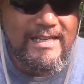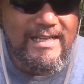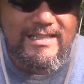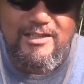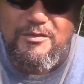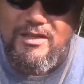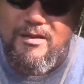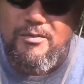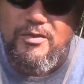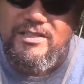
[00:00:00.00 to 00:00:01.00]
I think it's been a
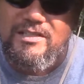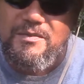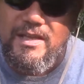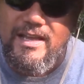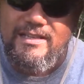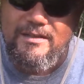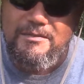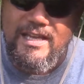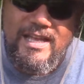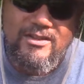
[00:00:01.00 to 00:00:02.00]
couple of weeks since my last
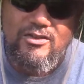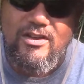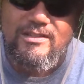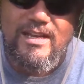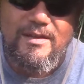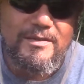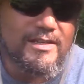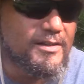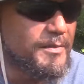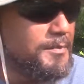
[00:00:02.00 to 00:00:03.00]
update. I know y'all tired of me hearing me